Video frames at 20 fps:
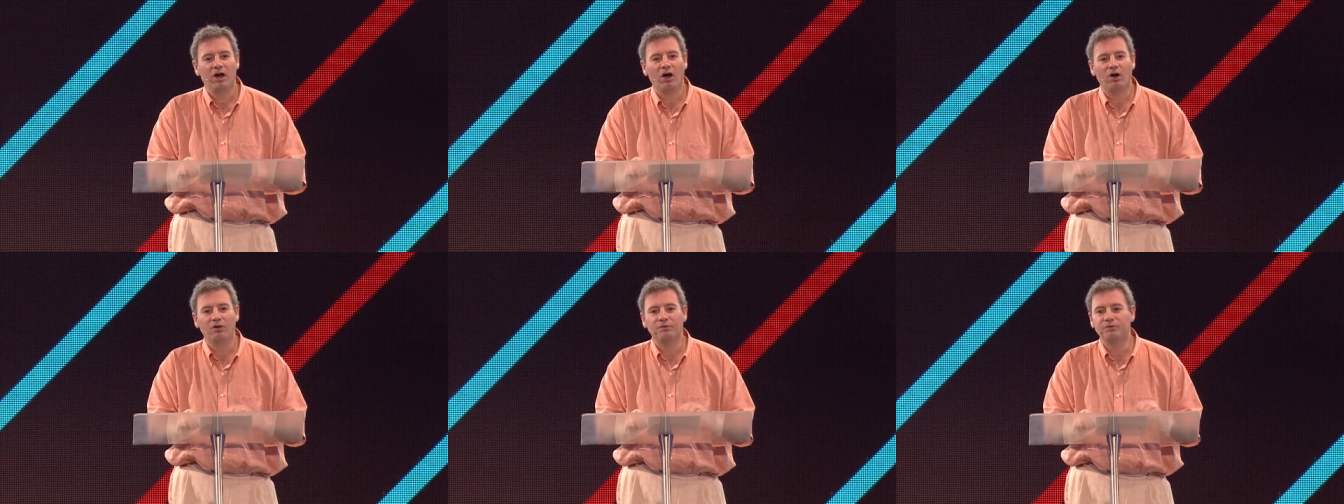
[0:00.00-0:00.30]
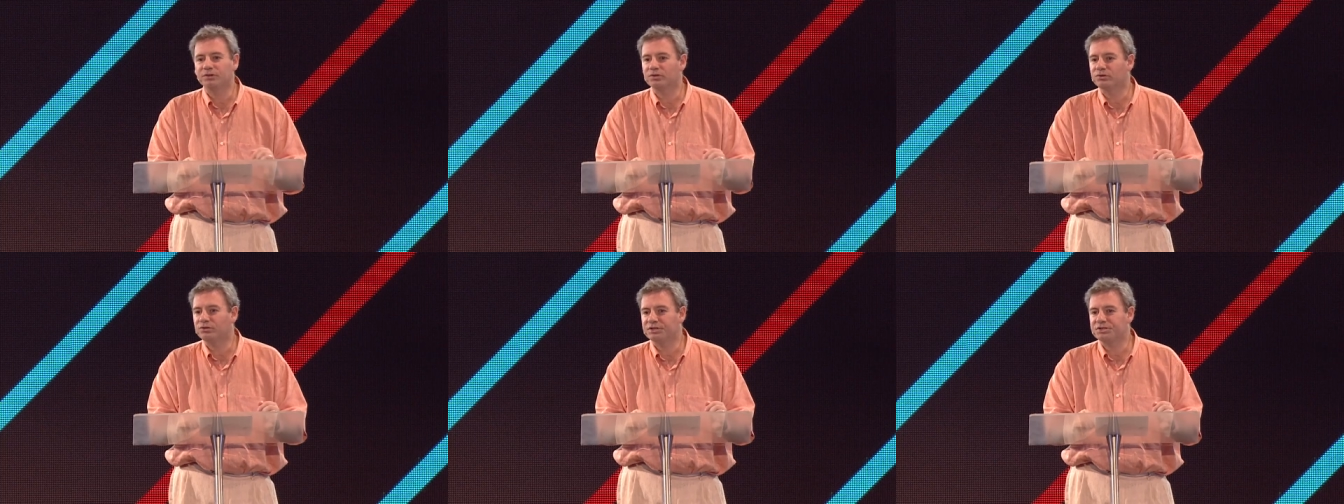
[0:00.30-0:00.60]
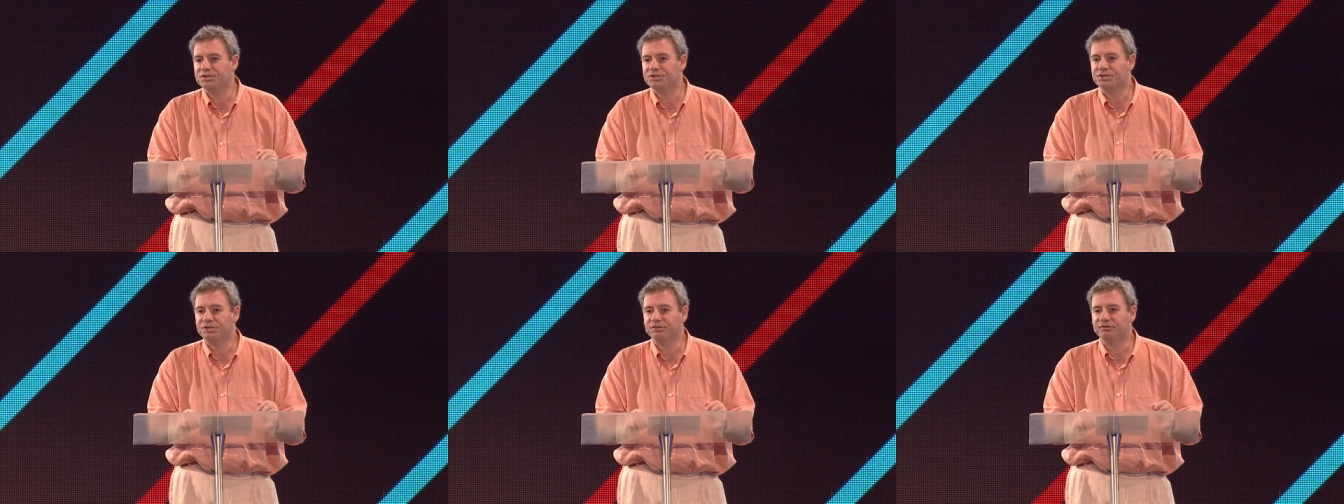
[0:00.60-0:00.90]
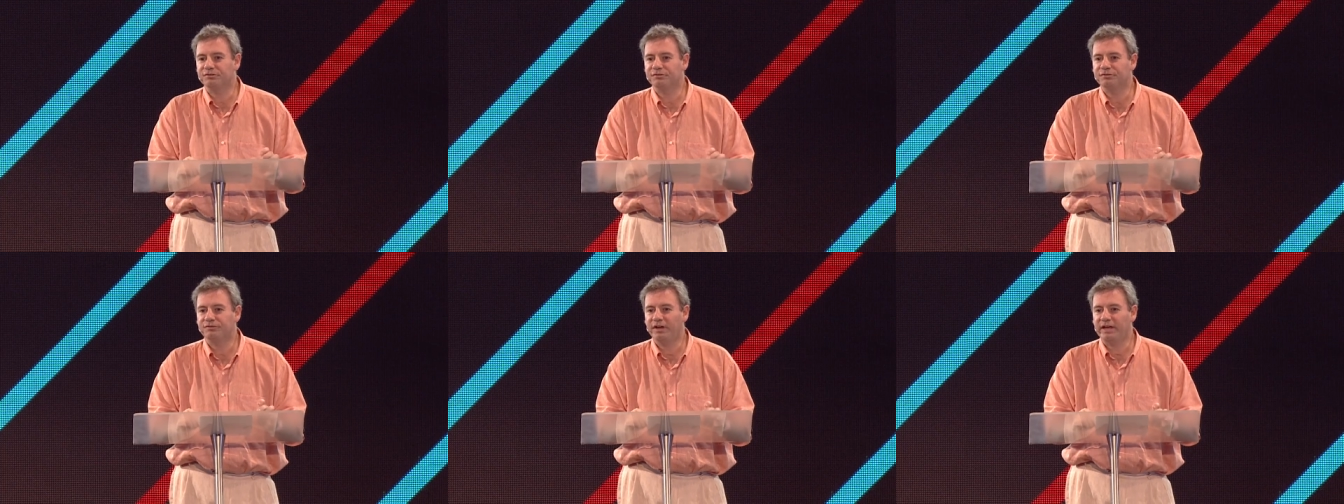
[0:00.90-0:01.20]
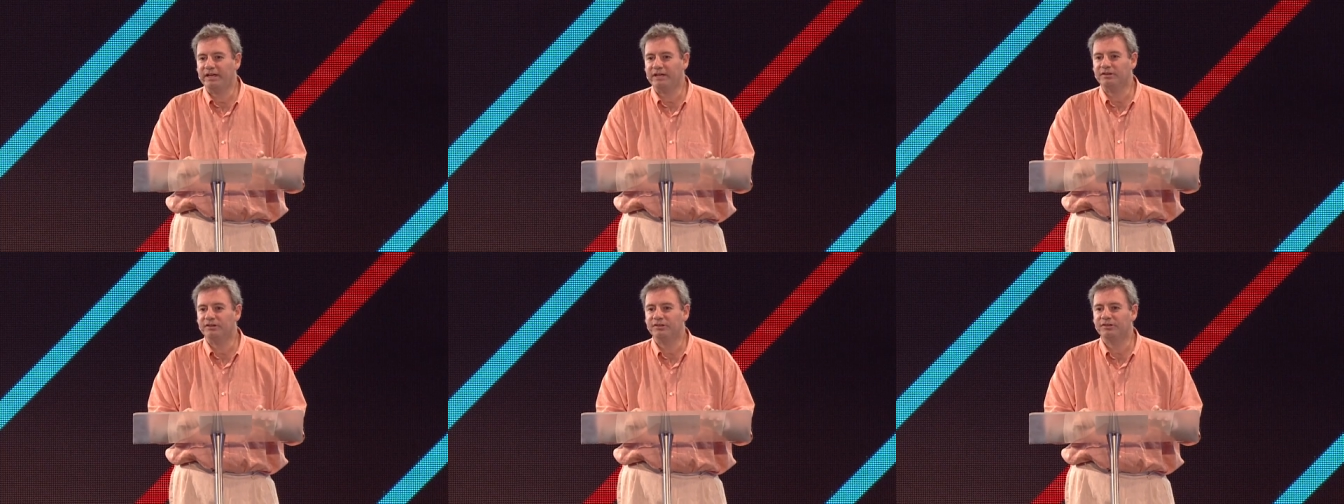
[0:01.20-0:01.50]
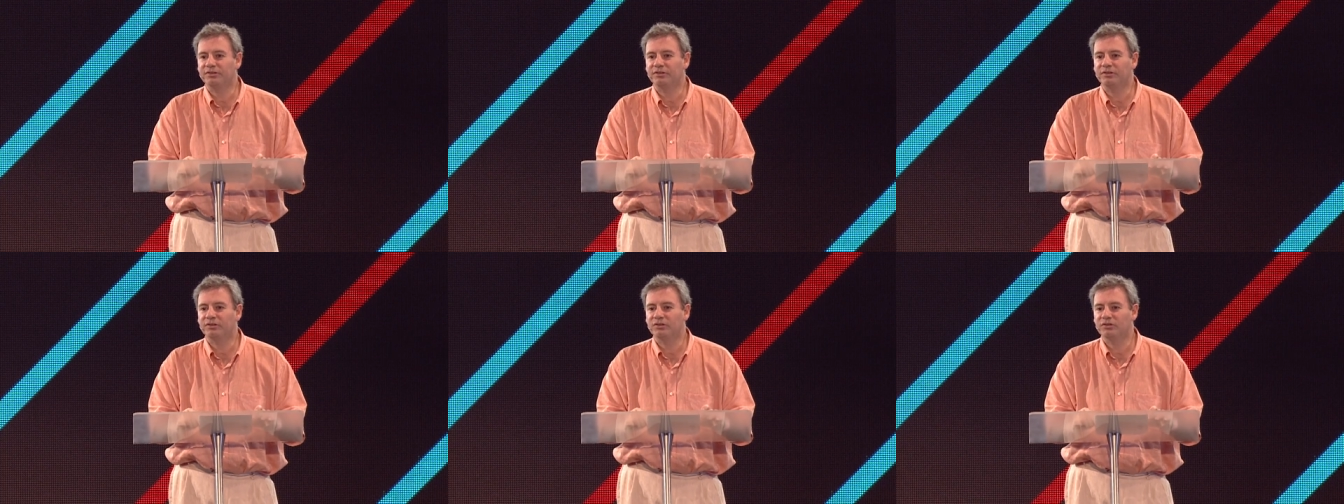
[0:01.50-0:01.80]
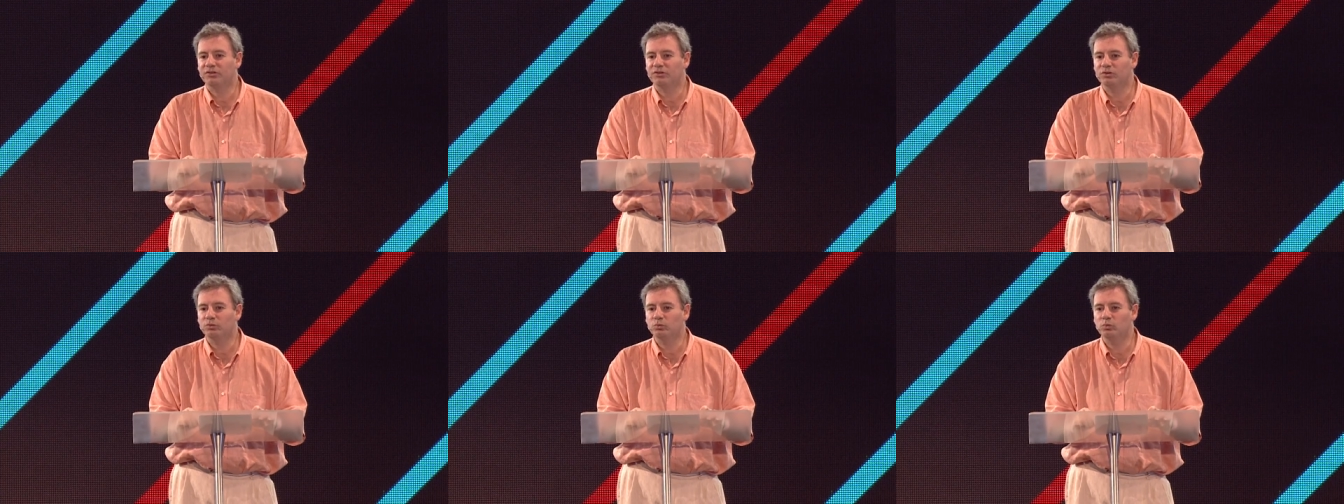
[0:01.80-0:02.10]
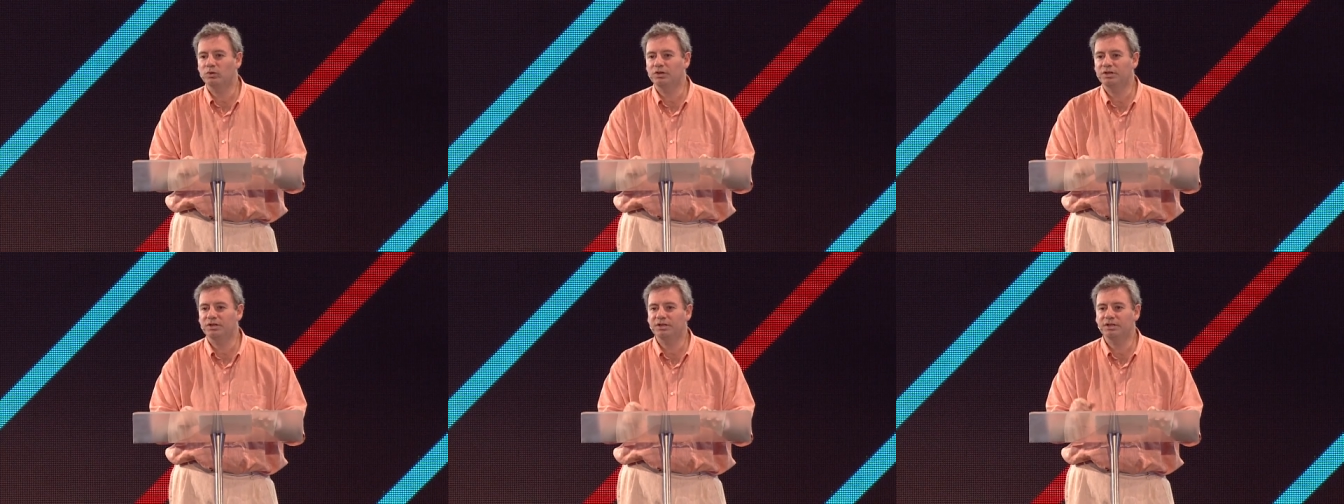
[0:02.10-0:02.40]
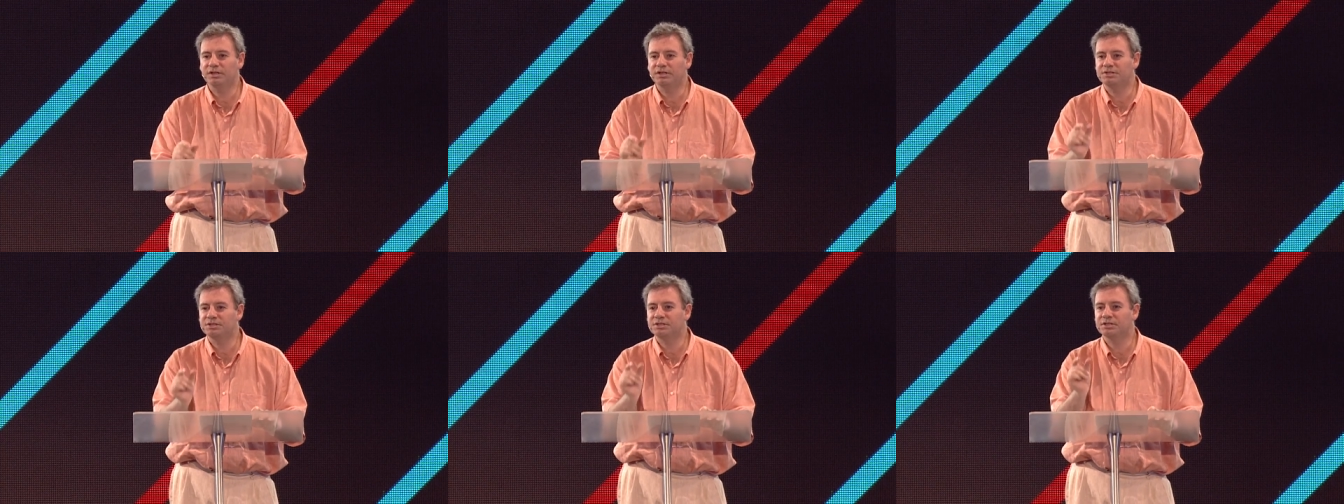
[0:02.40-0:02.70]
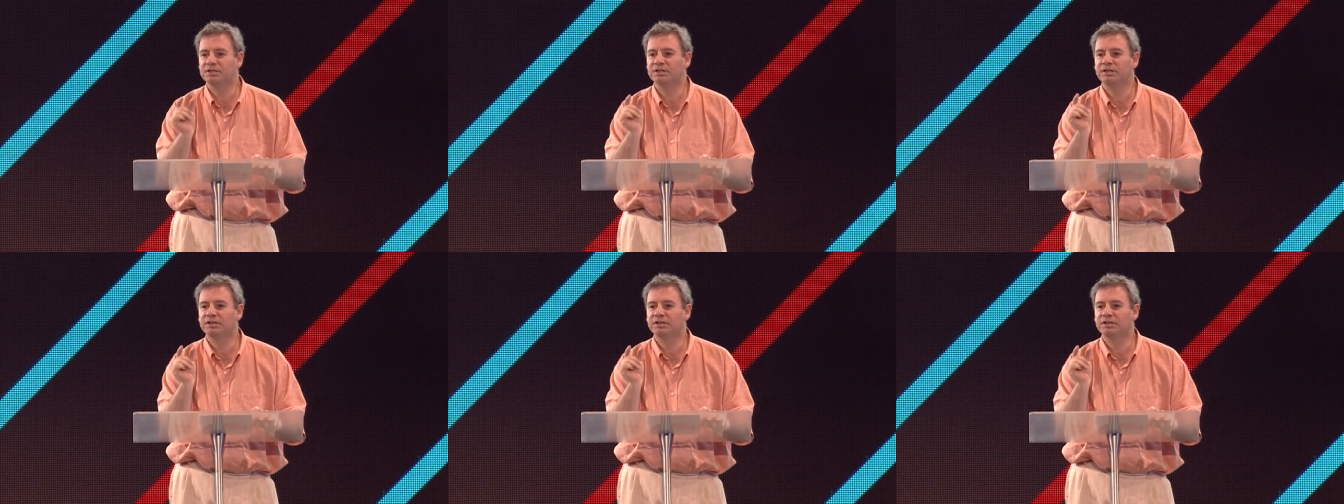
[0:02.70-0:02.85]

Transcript: of the Christian faith the word